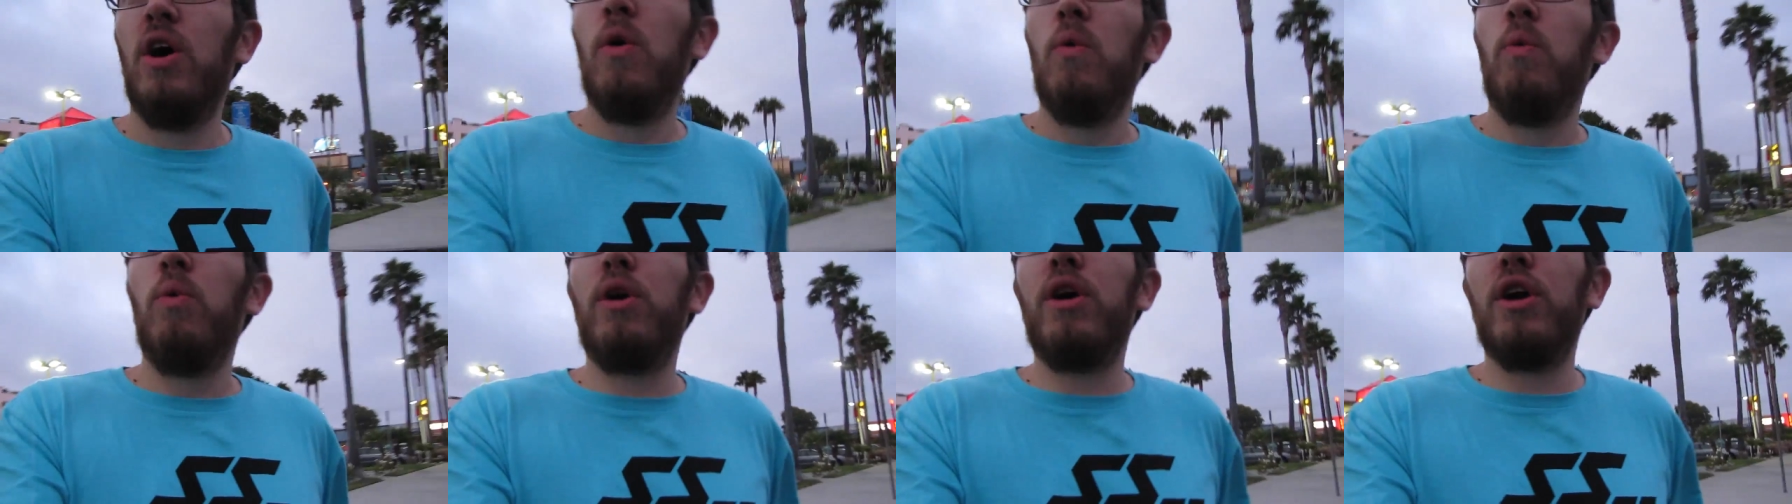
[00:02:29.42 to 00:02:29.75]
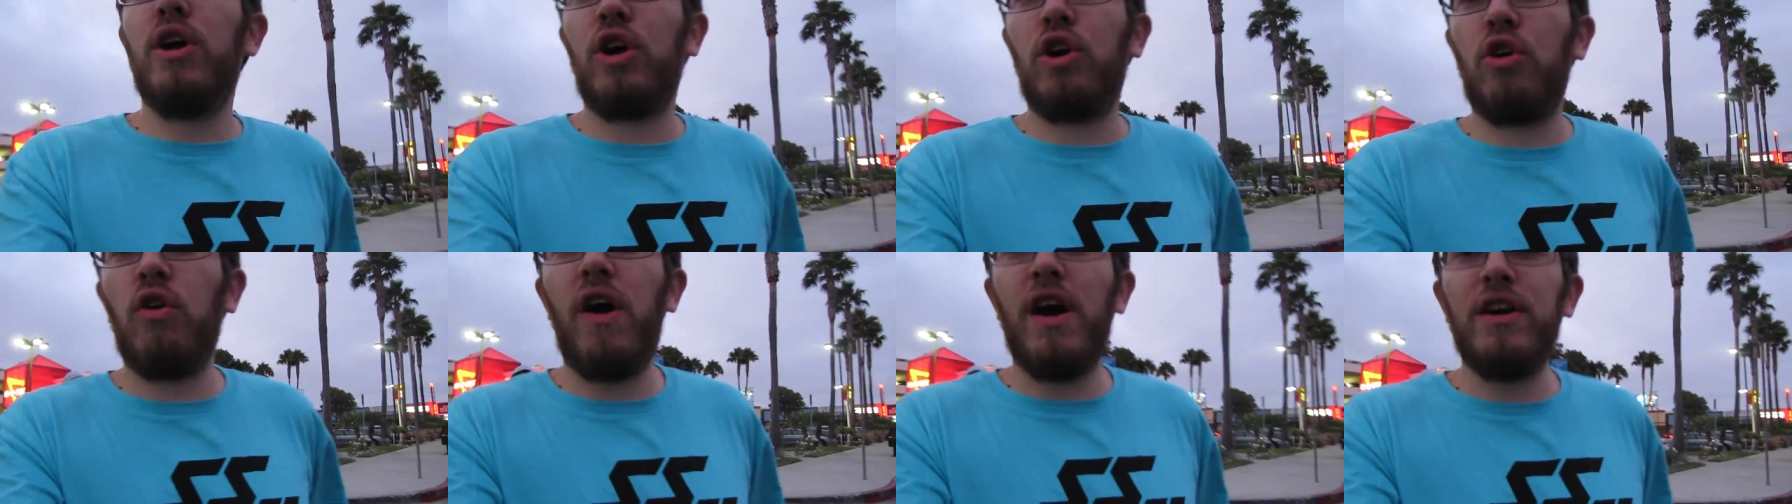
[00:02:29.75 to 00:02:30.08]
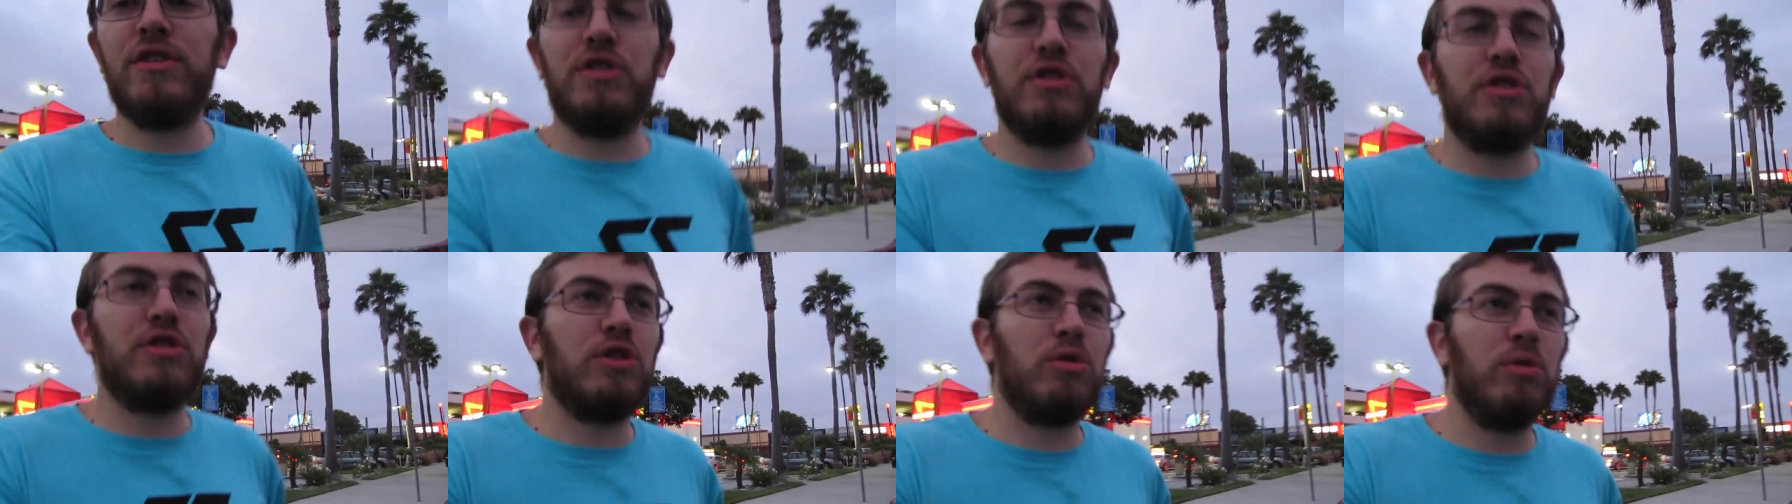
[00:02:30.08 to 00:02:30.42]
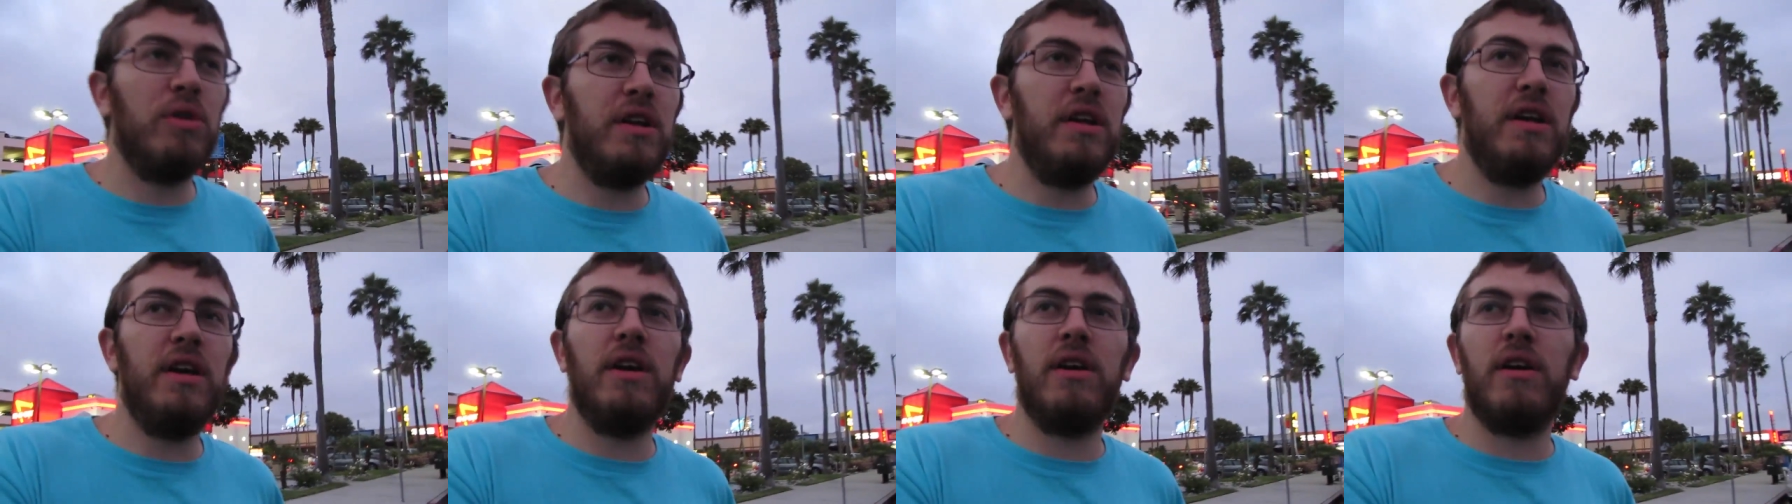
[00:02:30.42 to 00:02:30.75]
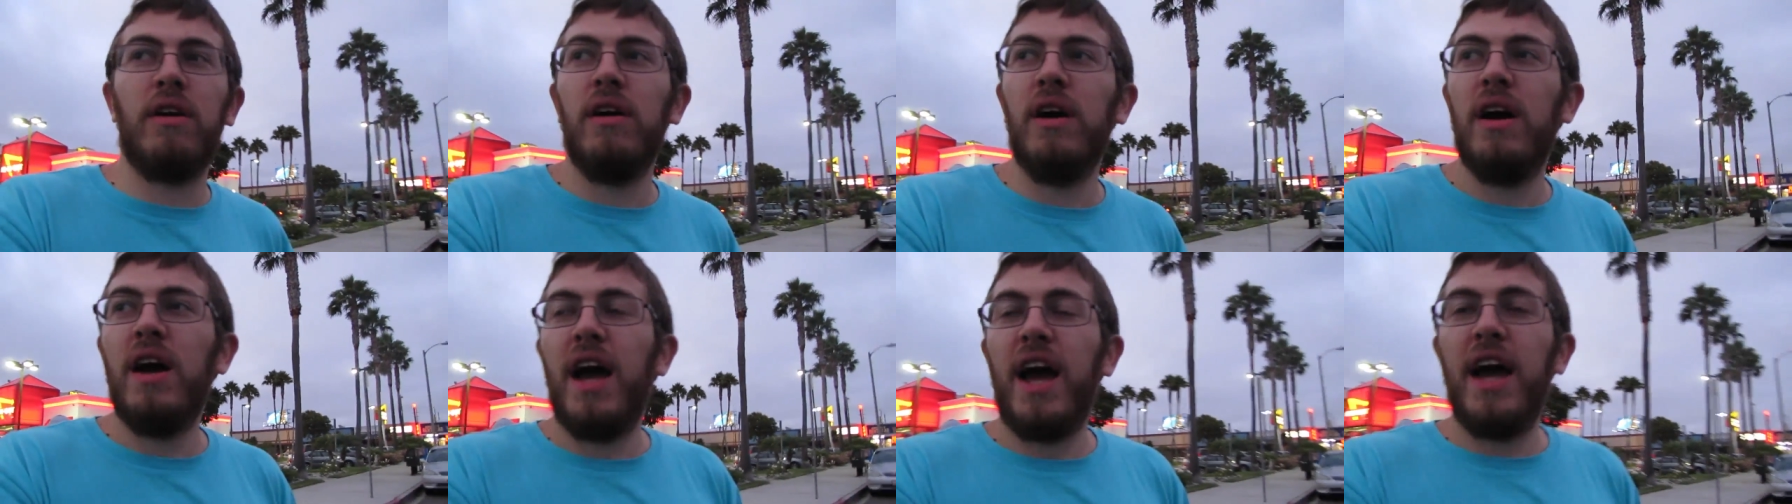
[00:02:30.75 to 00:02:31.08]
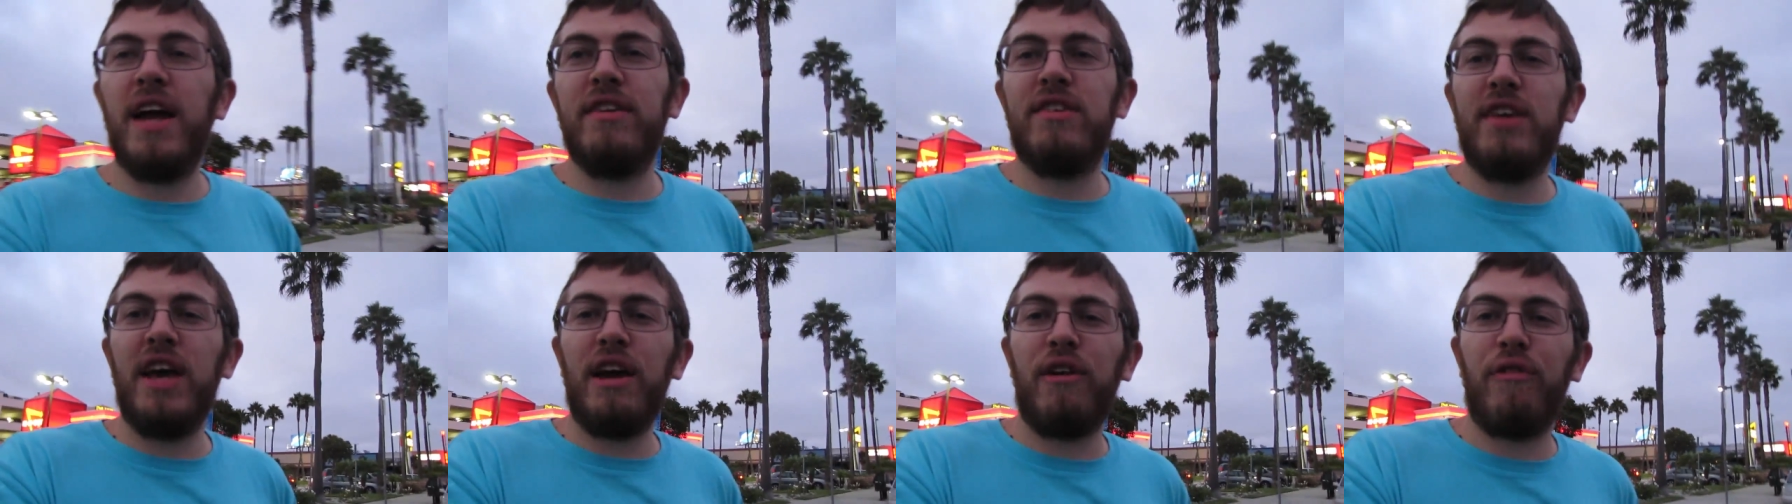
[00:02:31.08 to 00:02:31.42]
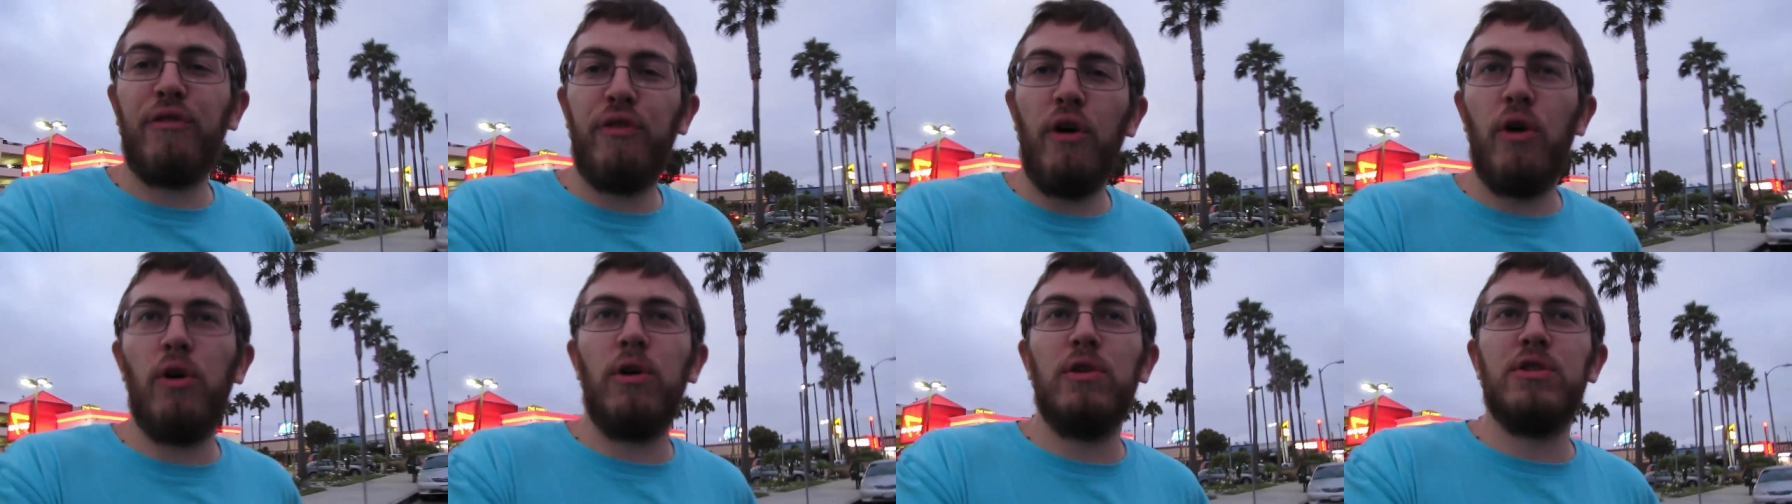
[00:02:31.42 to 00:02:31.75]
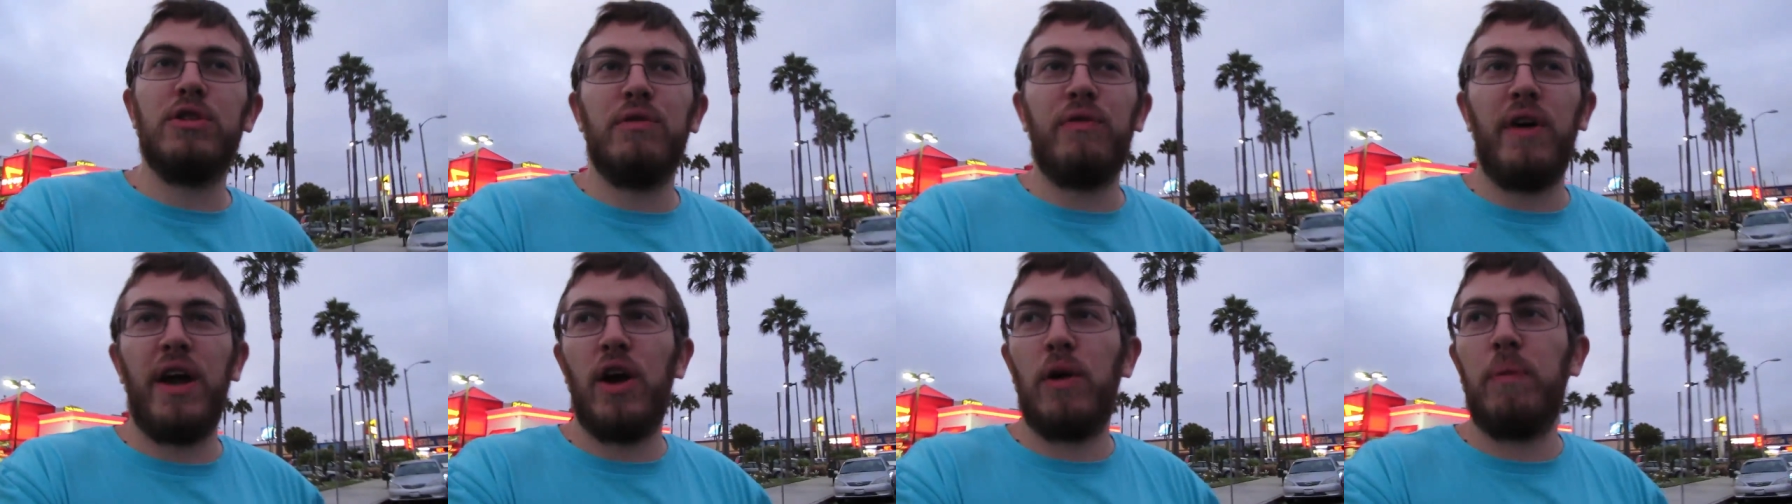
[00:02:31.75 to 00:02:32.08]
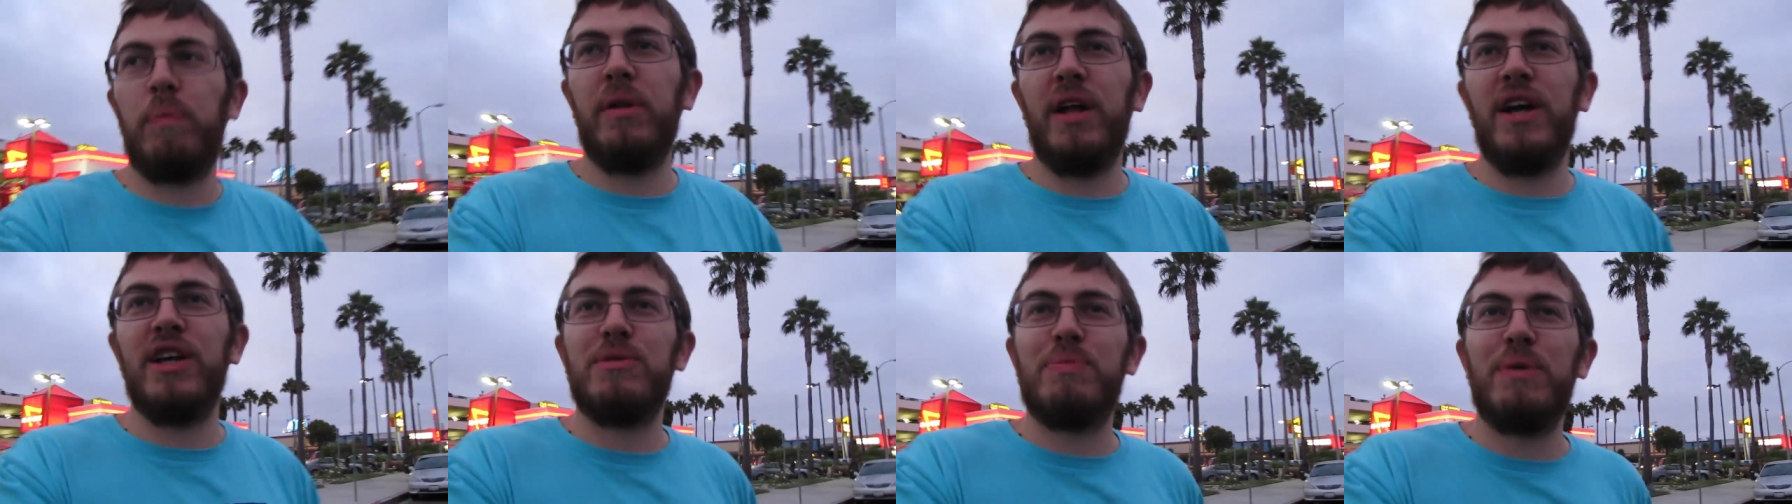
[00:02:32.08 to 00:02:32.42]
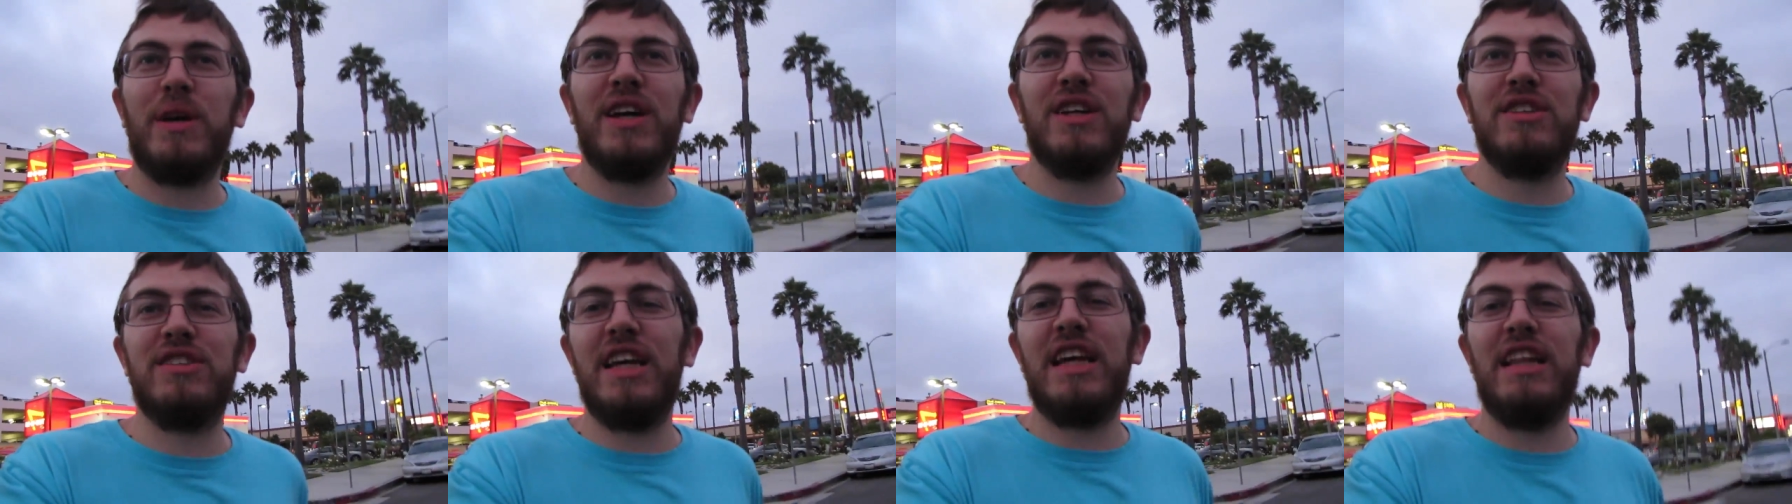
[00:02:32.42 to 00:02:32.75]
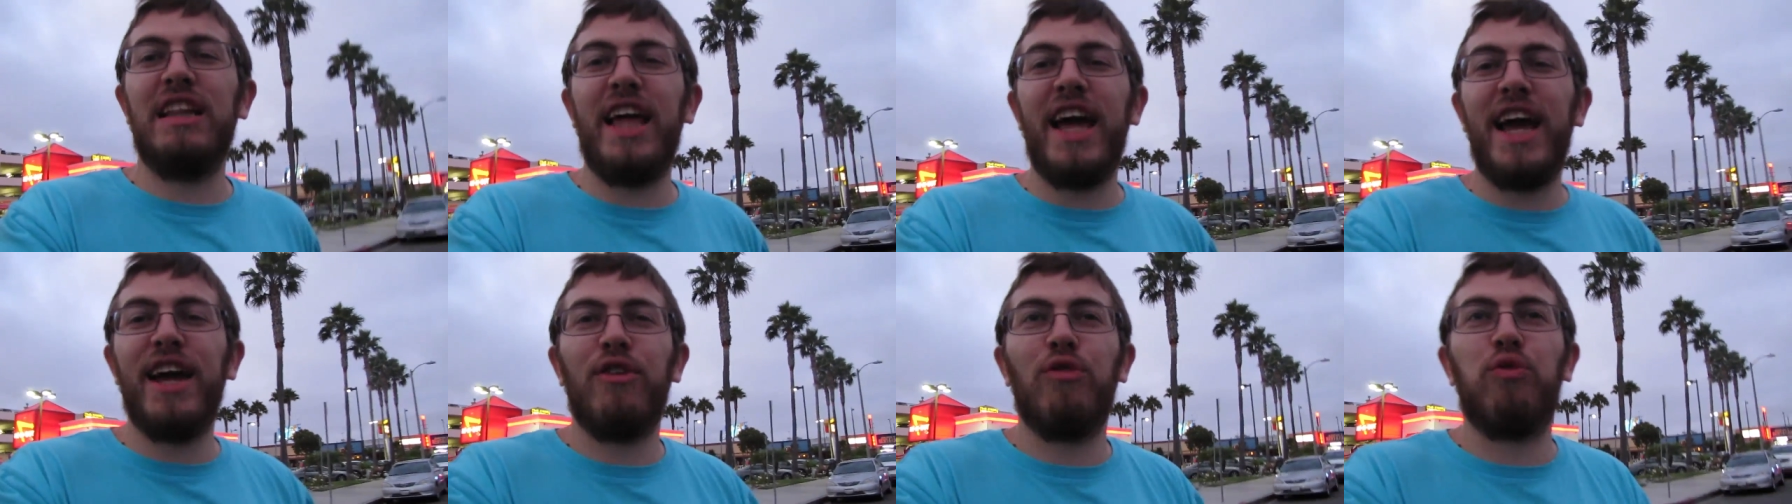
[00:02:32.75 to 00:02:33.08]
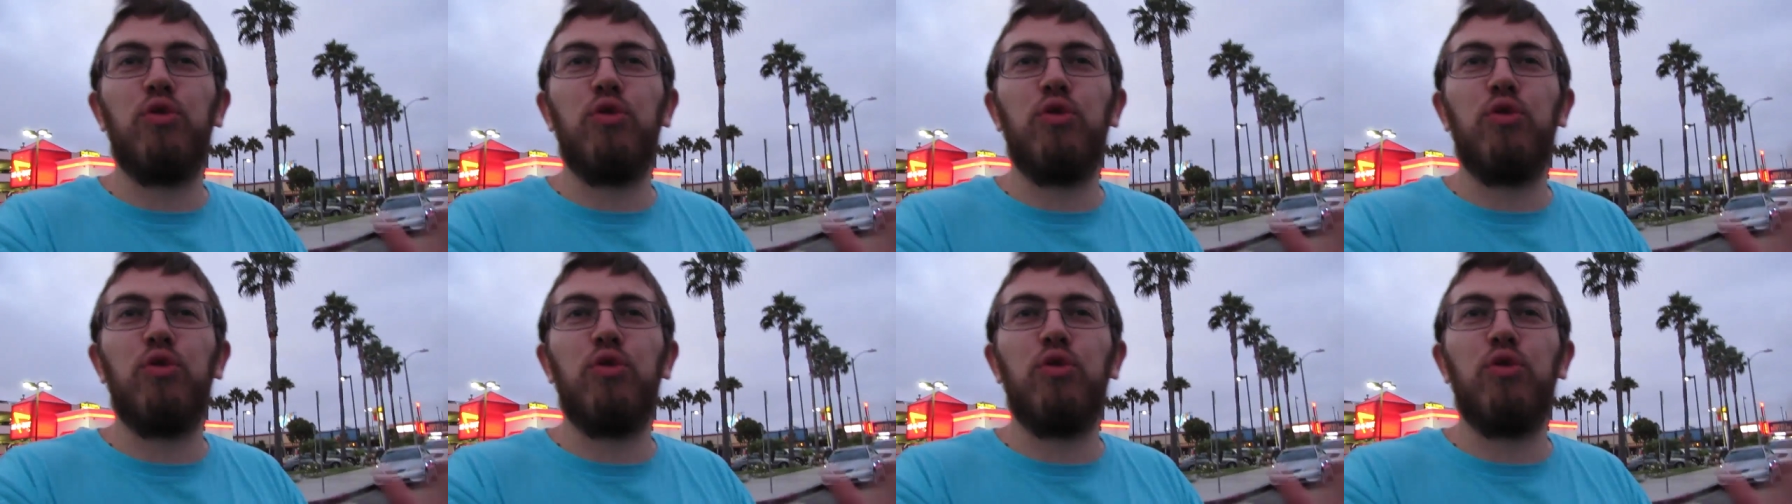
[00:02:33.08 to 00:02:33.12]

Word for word: we're going to cross the street here and take photos of airplanes because they land